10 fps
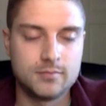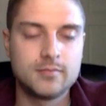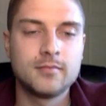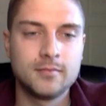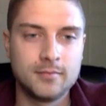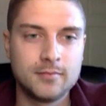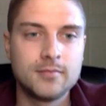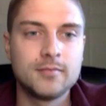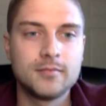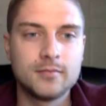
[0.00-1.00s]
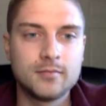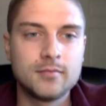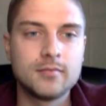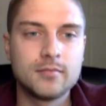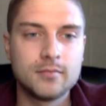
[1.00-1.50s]

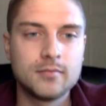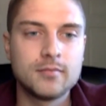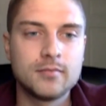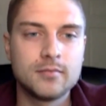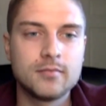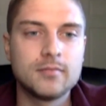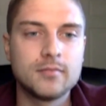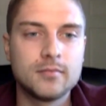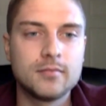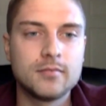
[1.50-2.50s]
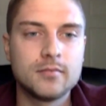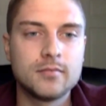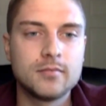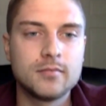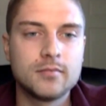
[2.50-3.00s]

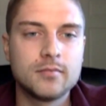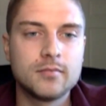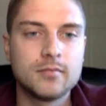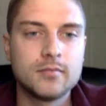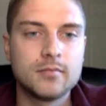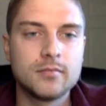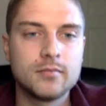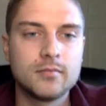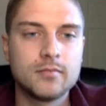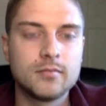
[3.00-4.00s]
This person isn't speaking.